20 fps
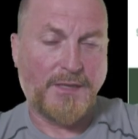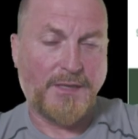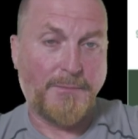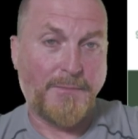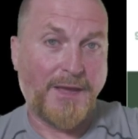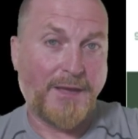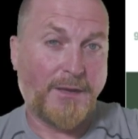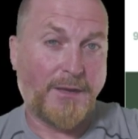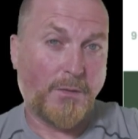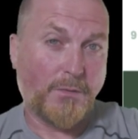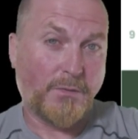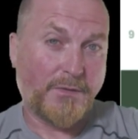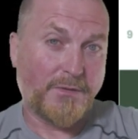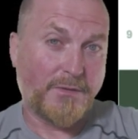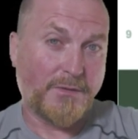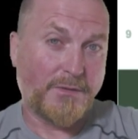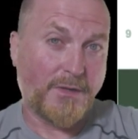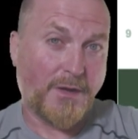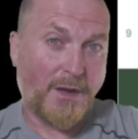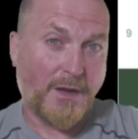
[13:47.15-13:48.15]
They may go to
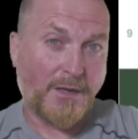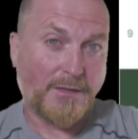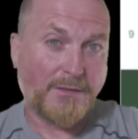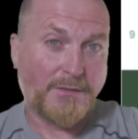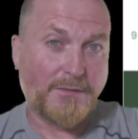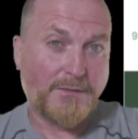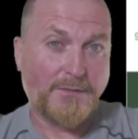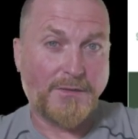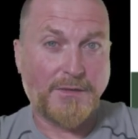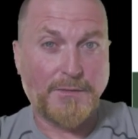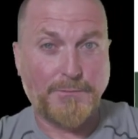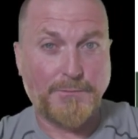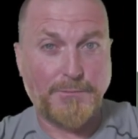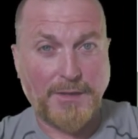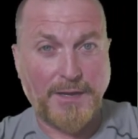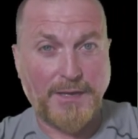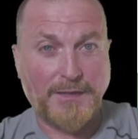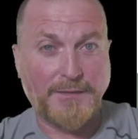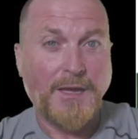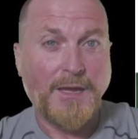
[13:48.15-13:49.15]
their doctor and
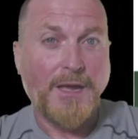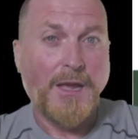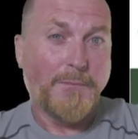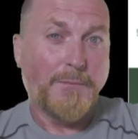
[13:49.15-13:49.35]
complain,